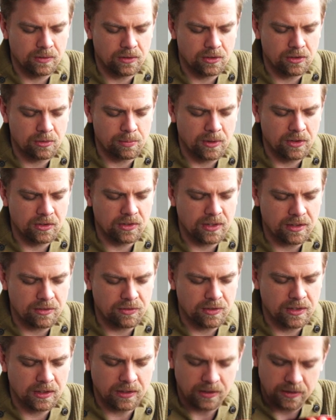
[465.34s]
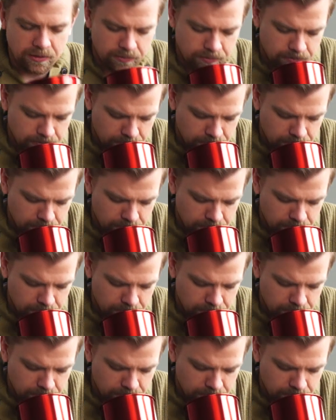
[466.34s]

Smells like vanilla.